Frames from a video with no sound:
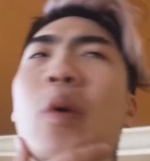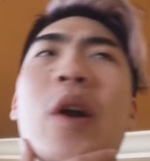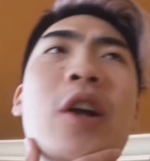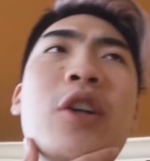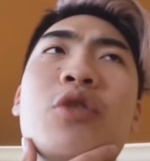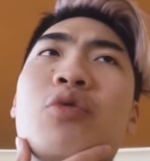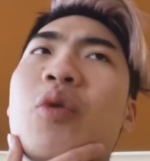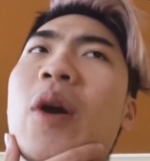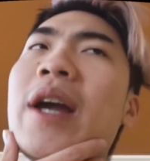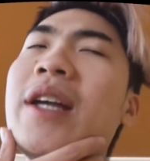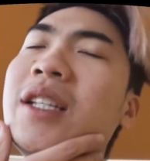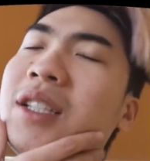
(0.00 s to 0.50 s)

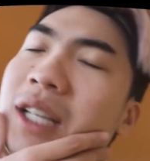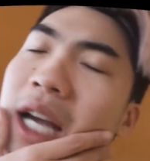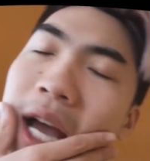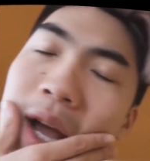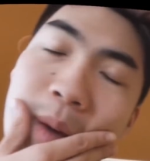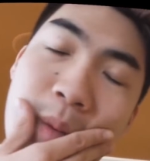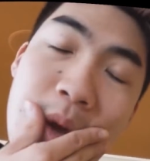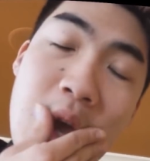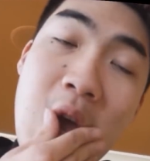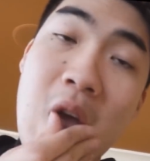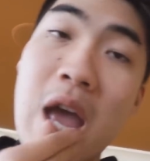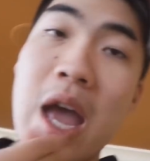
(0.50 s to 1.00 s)
where's Rice
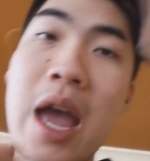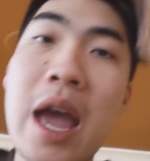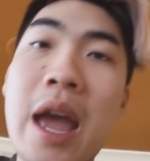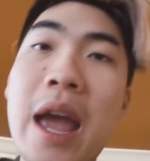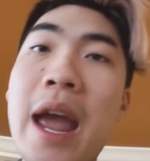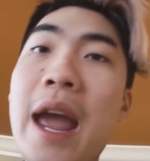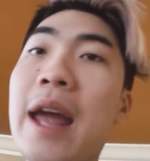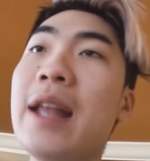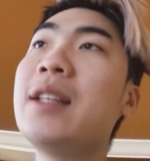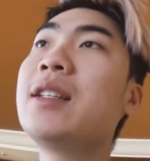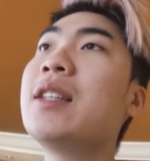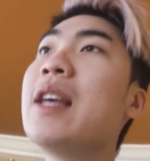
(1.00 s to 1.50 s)
Gum?
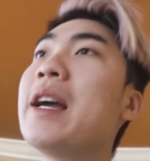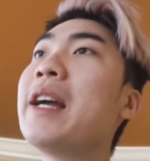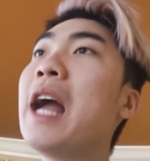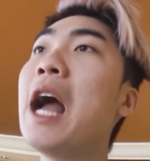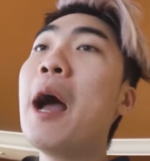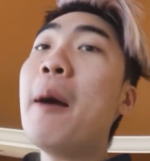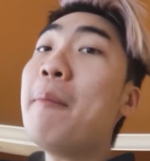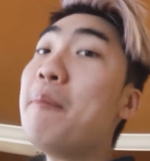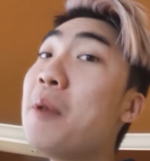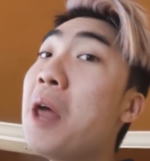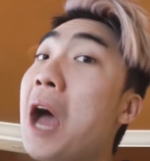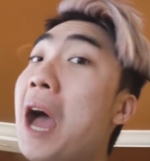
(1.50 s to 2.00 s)
as like
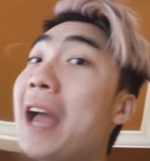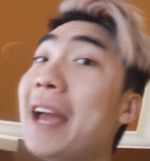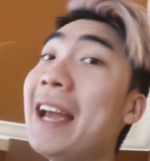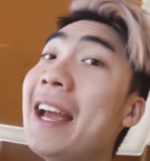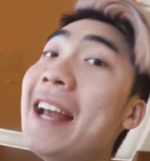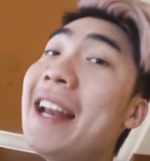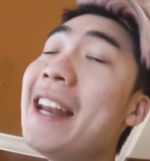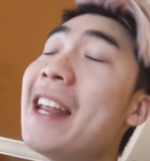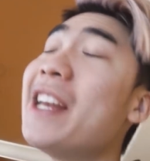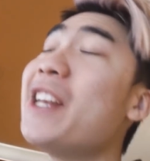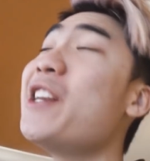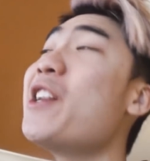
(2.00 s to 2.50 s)
I'm not
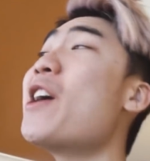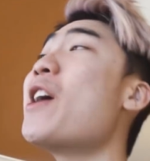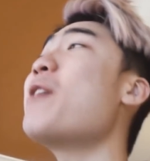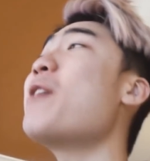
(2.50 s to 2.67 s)
in it, you